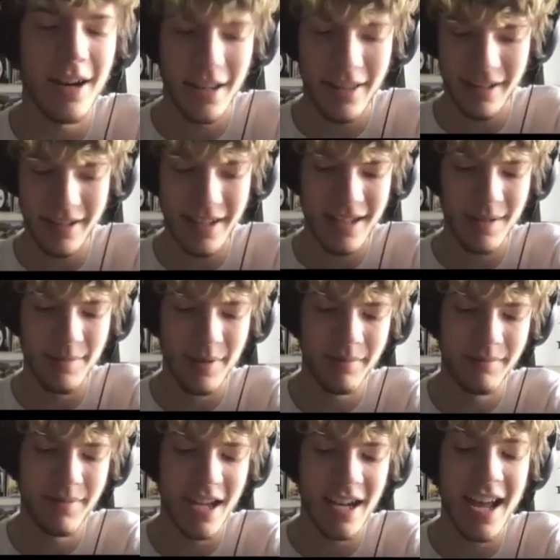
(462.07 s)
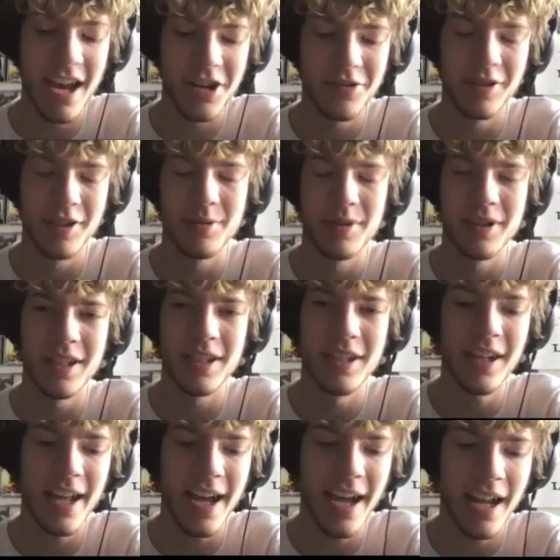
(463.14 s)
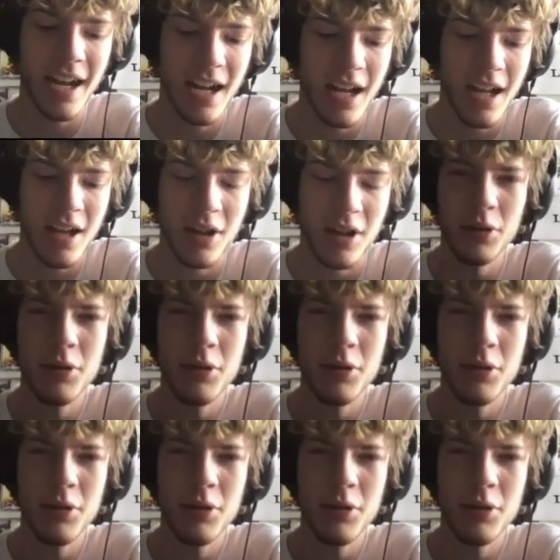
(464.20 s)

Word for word: I think that's something that Nashville's really good at. Oh